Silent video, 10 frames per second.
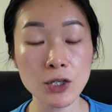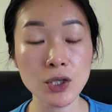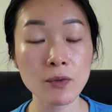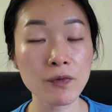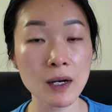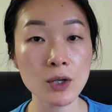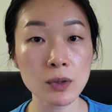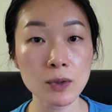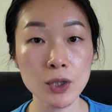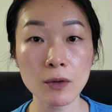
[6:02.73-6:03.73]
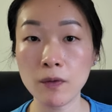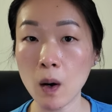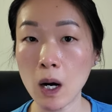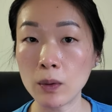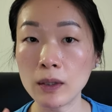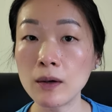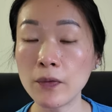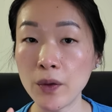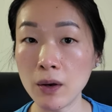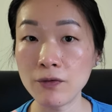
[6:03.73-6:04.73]
actually very crucial for our
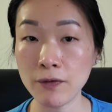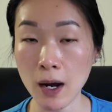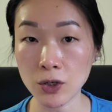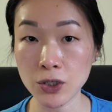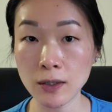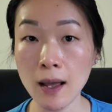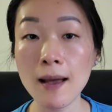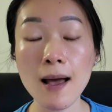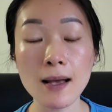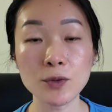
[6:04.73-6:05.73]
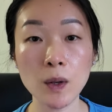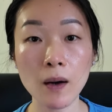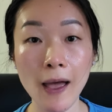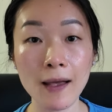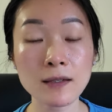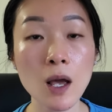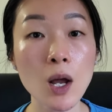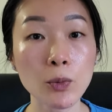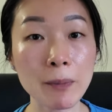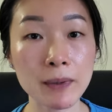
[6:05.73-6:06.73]
nerve function as well as
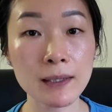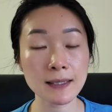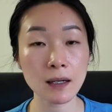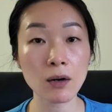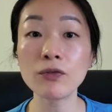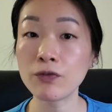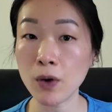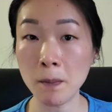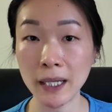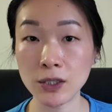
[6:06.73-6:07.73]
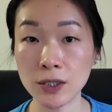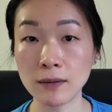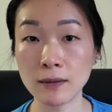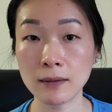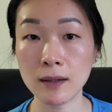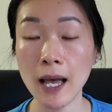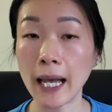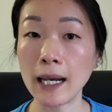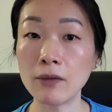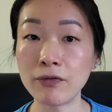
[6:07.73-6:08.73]
red blood cell formation.
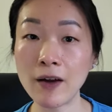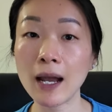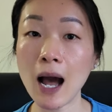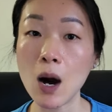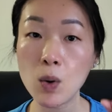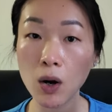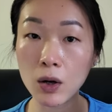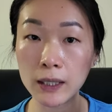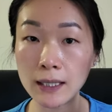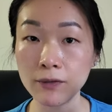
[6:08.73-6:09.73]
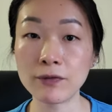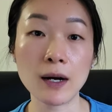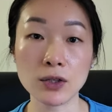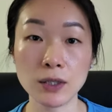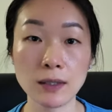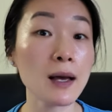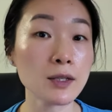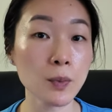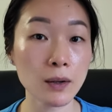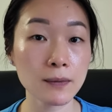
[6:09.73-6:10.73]
It affects our cognitive function
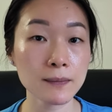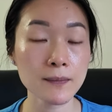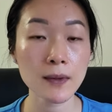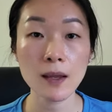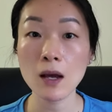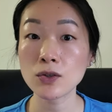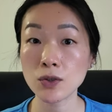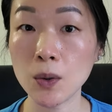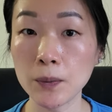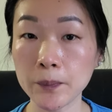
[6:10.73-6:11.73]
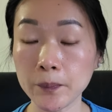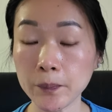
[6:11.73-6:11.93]
as well. So